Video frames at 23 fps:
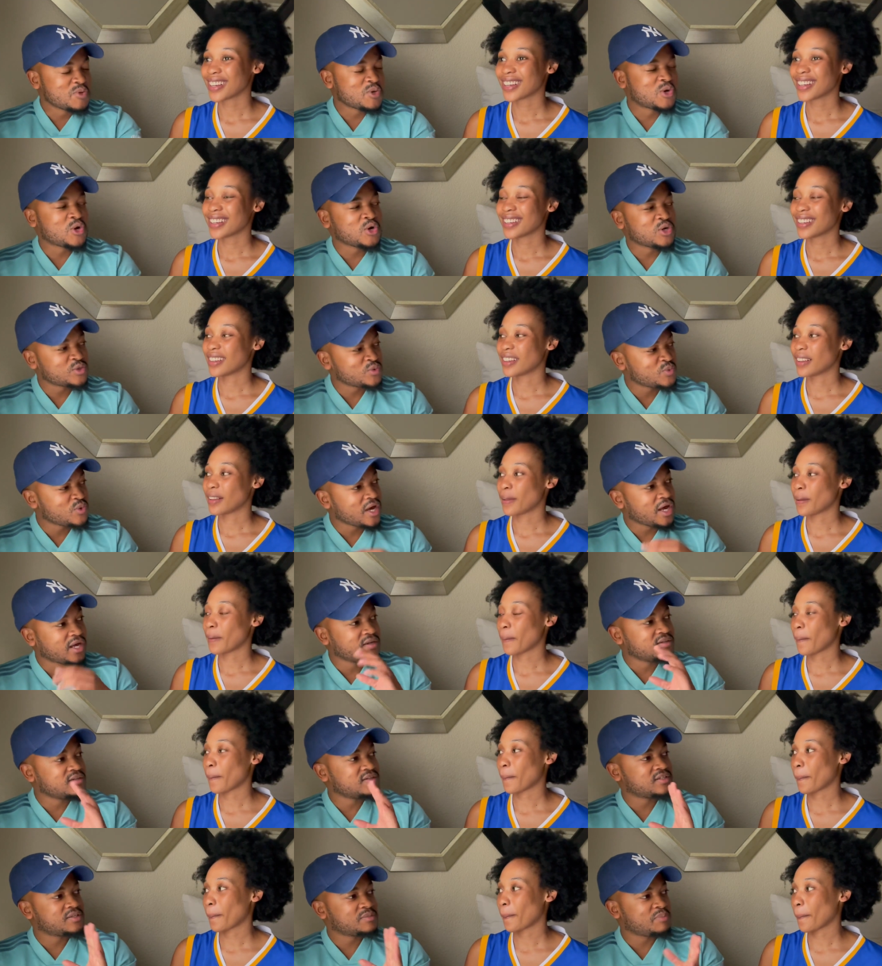Speaker 1: because we
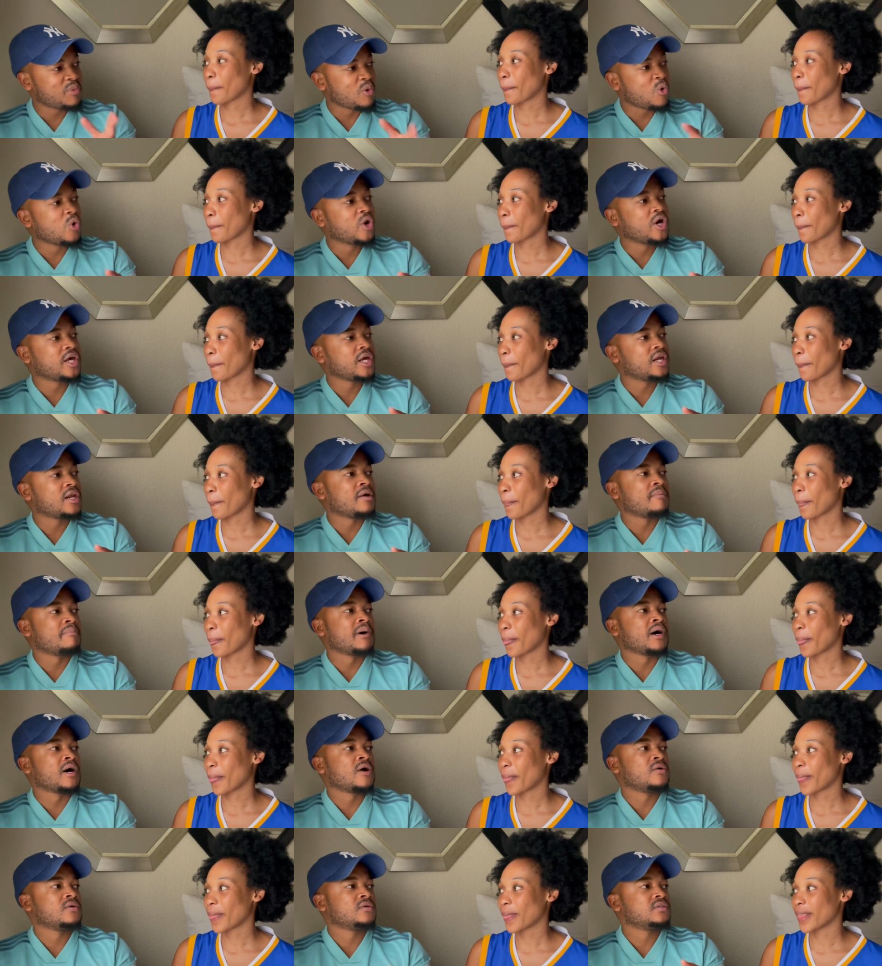hadn't spoken
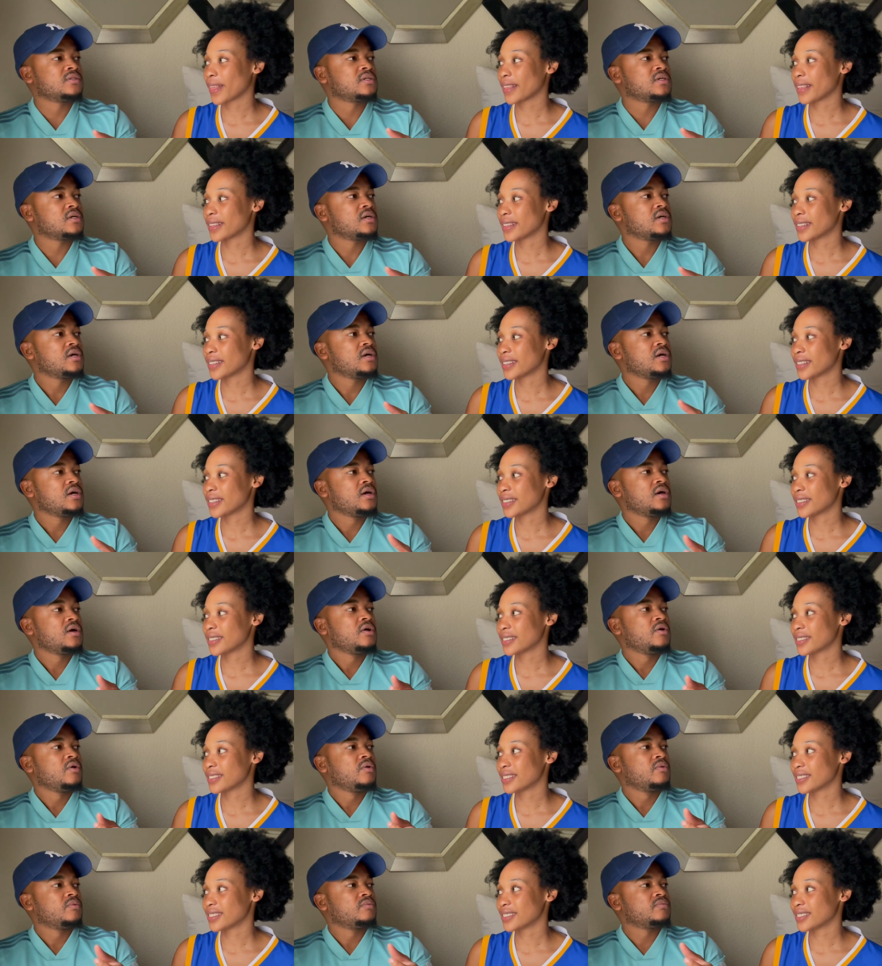about
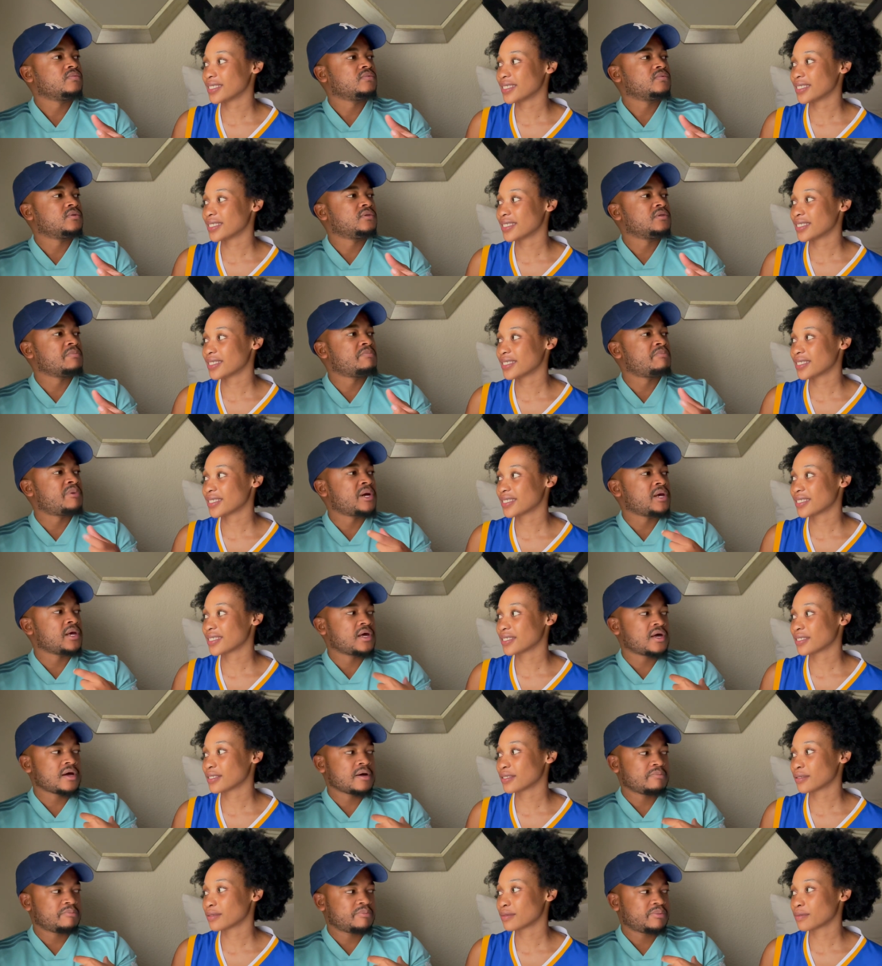the
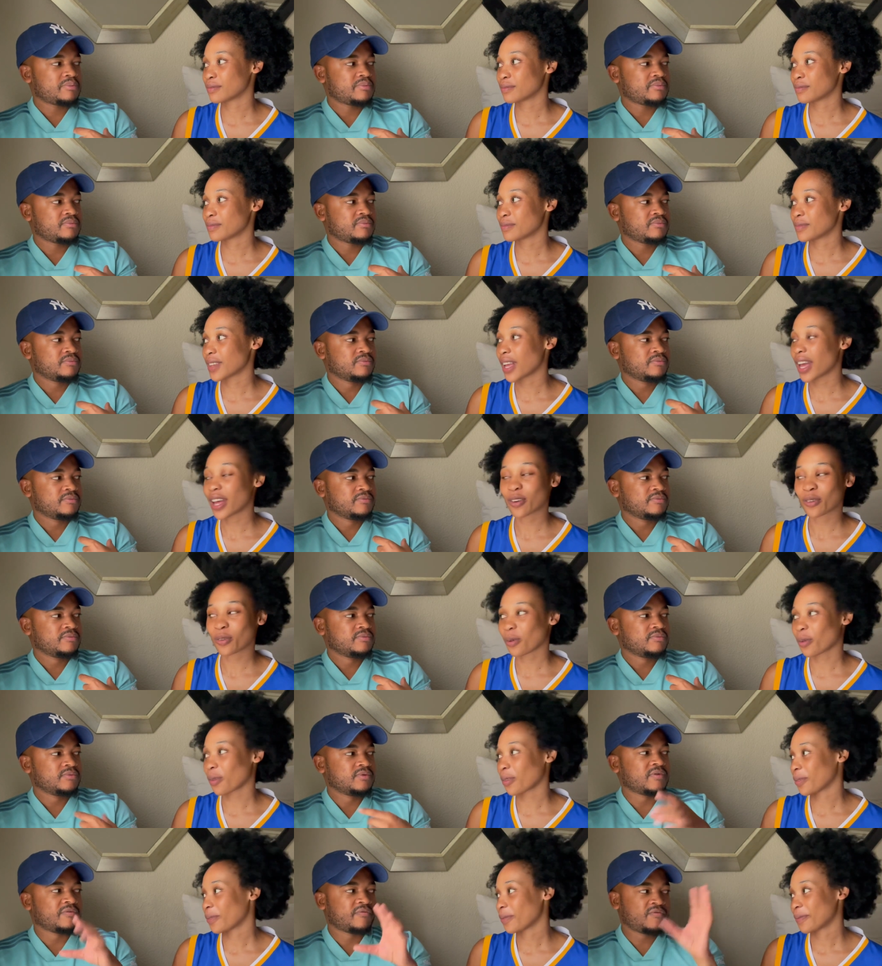breakup. At
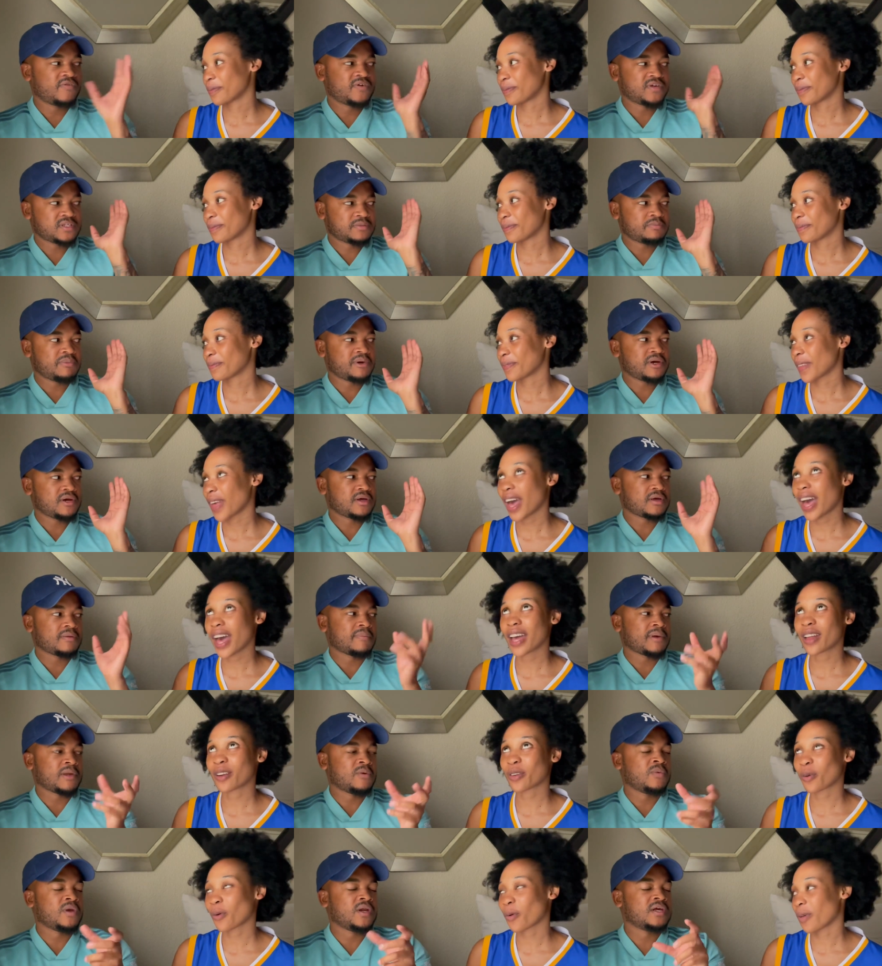all. The first breakup.
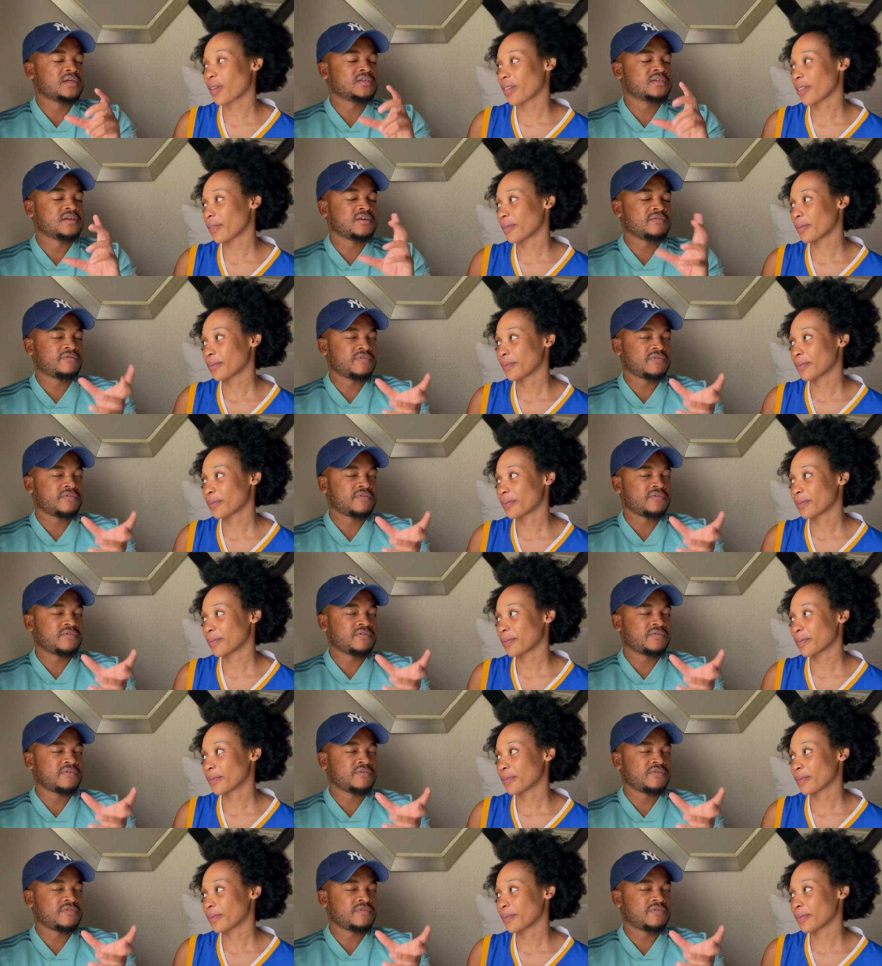At and when all. I say